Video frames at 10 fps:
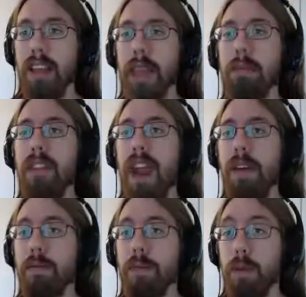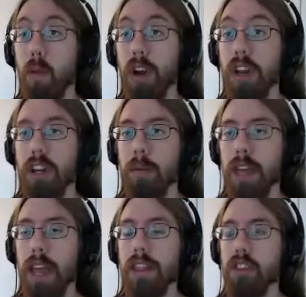games that I've been wanting to
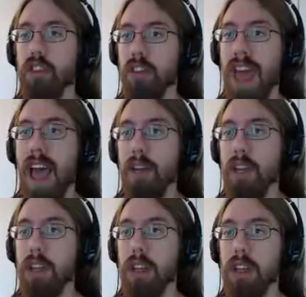play that just haven't.